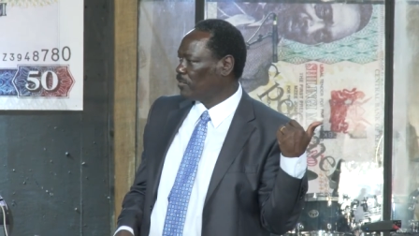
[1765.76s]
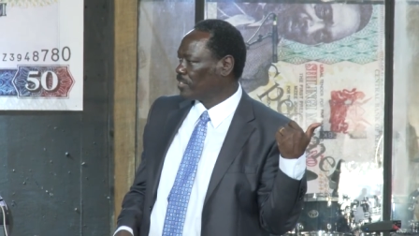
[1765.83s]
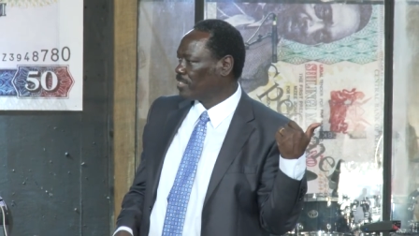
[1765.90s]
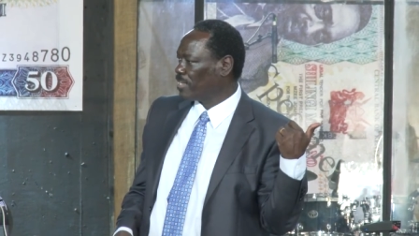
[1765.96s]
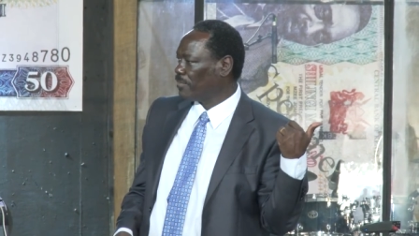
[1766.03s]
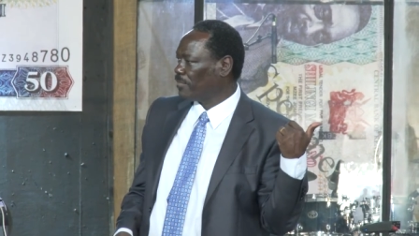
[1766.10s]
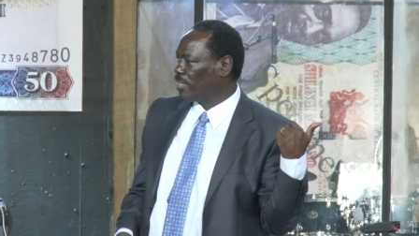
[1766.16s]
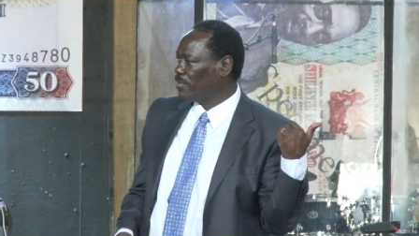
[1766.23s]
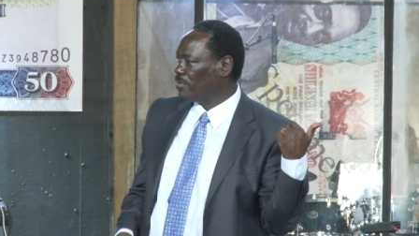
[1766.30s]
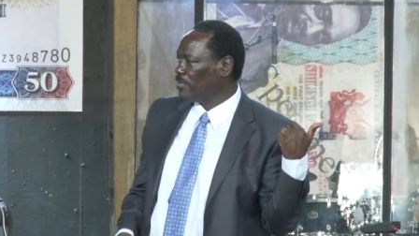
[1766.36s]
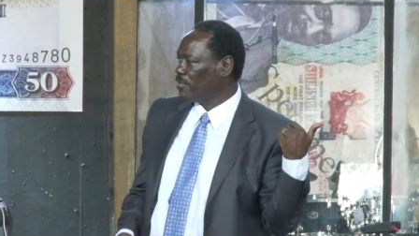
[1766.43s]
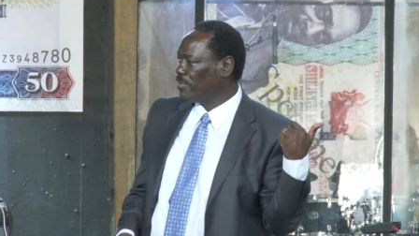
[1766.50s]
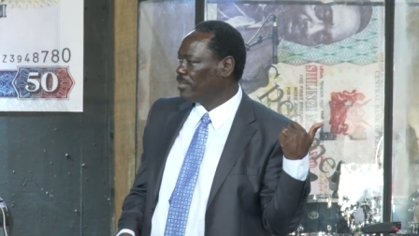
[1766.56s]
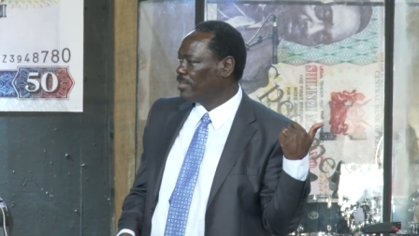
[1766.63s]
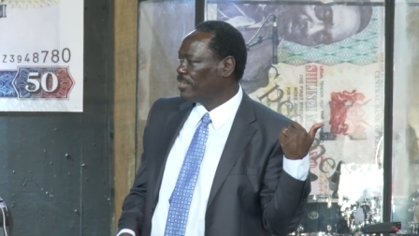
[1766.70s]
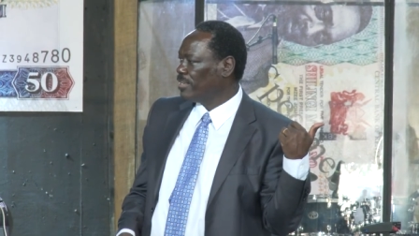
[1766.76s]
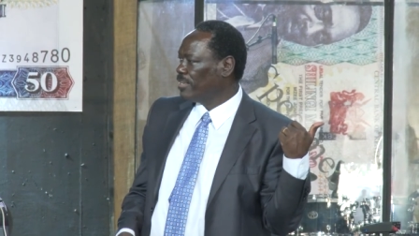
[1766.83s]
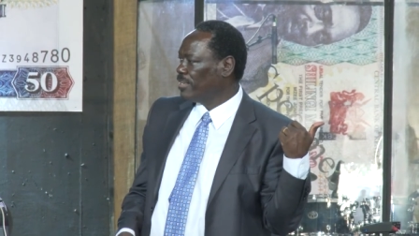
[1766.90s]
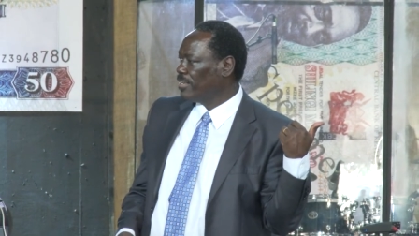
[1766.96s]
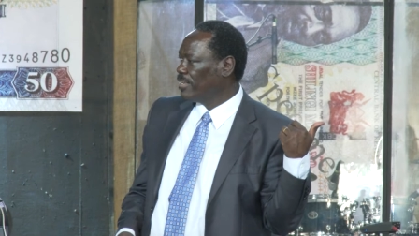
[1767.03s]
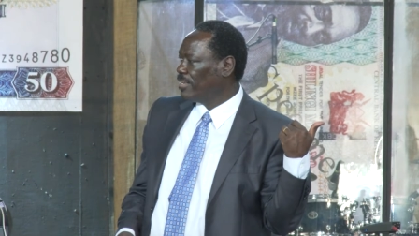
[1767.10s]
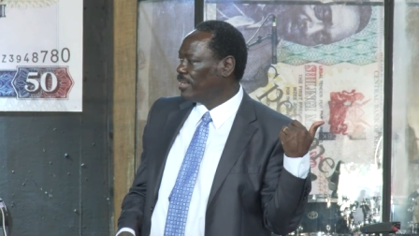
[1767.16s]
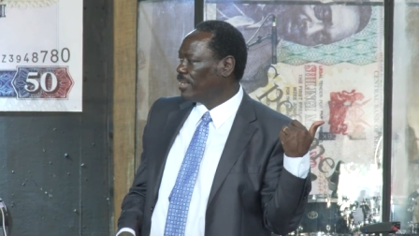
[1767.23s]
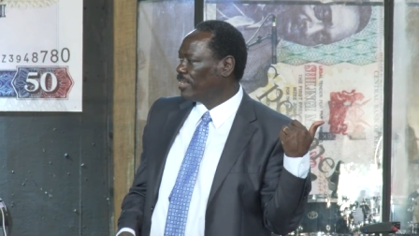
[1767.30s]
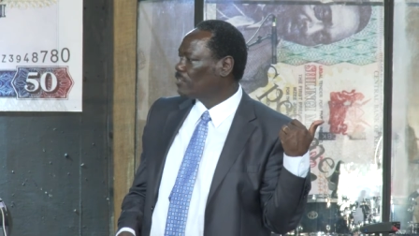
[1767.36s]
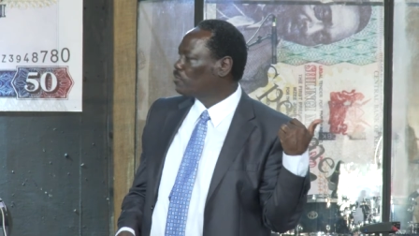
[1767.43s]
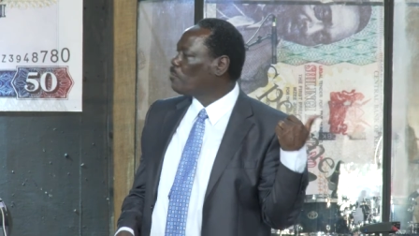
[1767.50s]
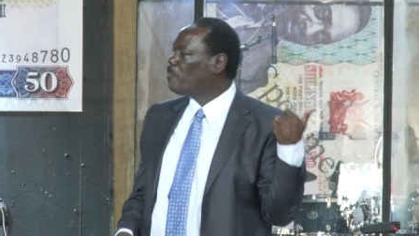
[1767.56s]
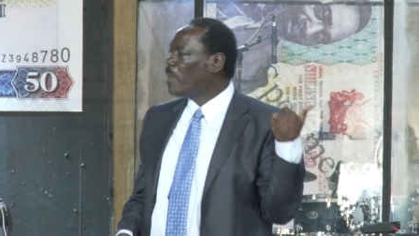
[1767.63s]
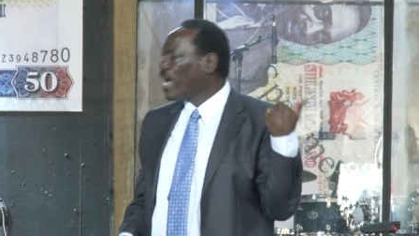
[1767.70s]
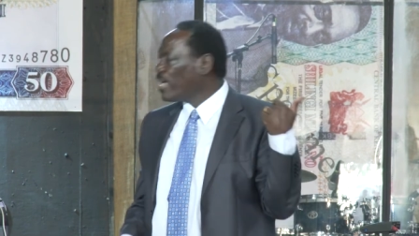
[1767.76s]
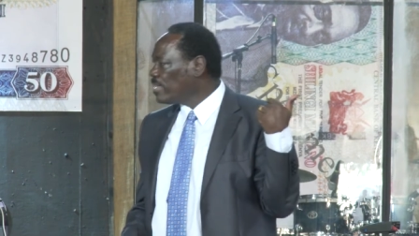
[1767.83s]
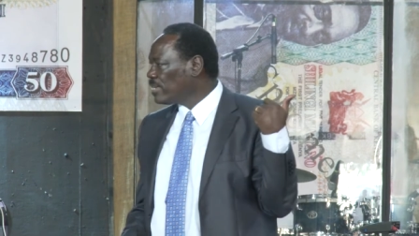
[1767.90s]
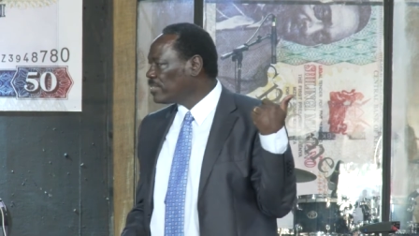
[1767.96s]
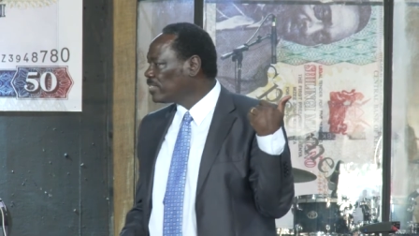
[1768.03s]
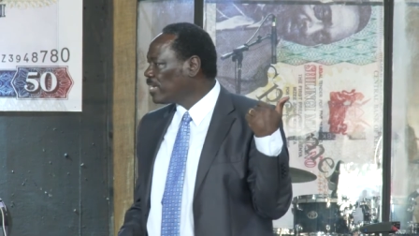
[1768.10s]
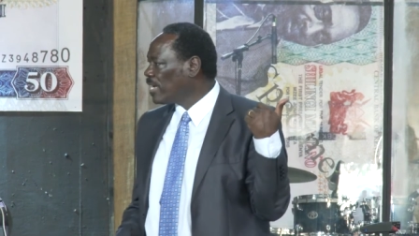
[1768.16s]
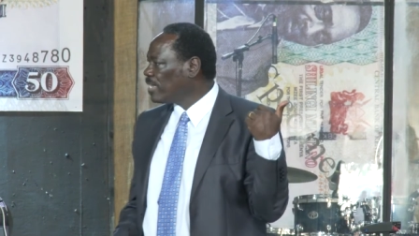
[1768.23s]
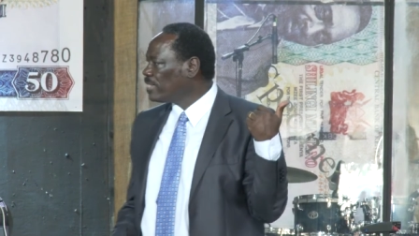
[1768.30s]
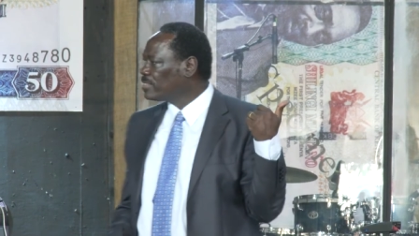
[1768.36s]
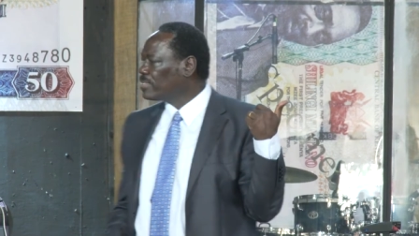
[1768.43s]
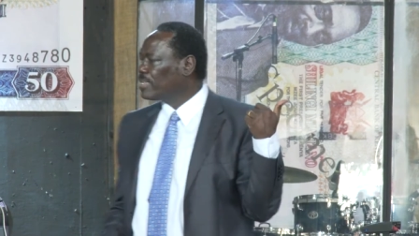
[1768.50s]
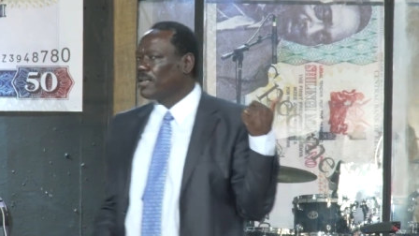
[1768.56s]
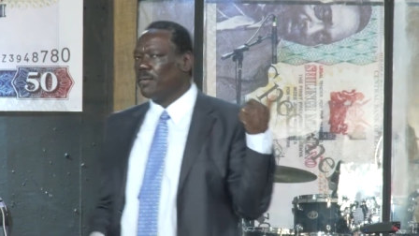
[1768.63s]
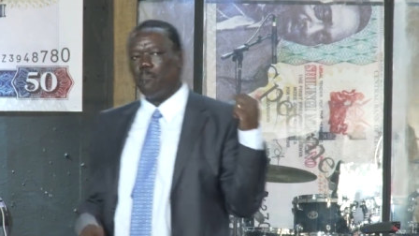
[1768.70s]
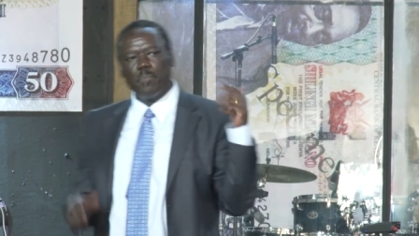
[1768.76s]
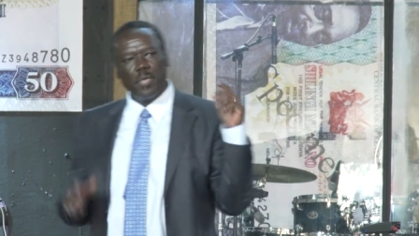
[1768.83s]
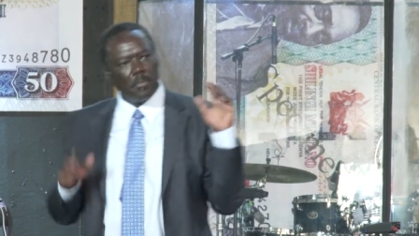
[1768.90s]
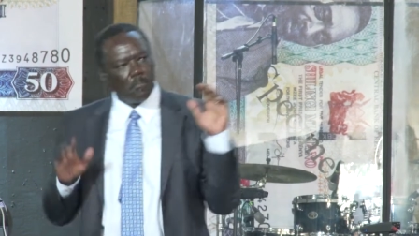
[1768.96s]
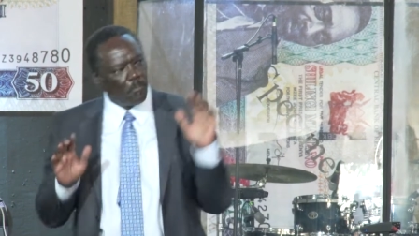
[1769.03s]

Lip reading: for serving you. And so buy your shares, be